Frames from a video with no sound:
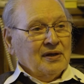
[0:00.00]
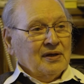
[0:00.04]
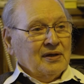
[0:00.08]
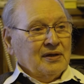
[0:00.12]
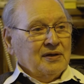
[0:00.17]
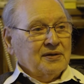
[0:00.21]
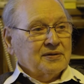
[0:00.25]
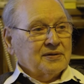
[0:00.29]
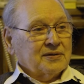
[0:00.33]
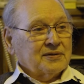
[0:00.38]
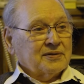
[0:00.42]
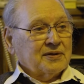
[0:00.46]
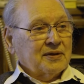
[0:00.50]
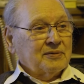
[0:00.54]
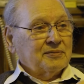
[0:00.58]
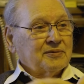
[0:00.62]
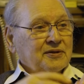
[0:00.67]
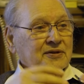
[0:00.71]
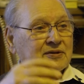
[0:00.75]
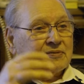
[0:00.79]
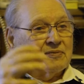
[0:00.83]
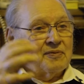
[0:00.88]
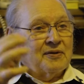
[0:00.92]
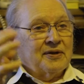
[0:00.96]
He says, "I'm
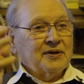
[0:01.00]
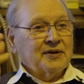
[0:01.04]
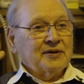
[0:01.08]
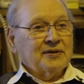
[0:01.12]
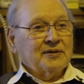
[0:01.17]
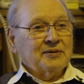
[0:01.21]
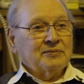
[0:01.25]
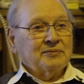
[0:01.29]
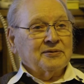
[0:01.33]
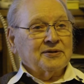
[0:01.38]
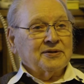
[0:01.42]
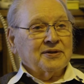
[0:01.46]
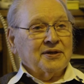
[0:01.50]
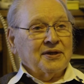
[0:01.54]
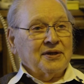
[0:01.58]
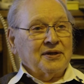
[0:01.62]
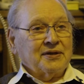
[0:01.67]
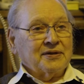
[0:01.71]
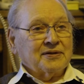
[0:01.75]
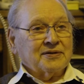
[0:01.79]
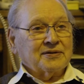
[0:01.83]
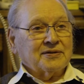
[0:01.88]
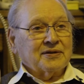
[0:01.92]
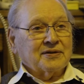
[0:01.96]
just playing the
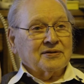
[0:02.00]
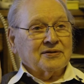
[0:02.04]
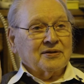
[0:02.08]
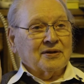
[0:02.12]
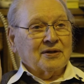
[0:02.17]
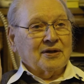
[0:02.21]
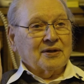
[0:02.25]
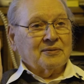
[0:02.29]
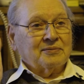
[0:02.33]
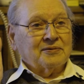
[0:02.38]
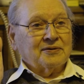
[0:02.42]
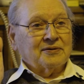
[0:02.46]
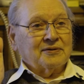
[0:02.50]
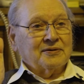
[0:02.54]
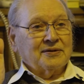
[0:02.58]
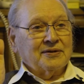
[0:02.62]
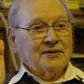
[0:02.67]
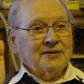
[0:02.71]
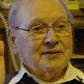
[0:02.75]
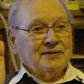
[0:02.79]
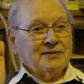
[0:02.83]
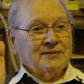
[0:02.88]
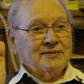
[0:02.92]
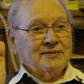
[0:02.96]
machines. That's all I'm doing."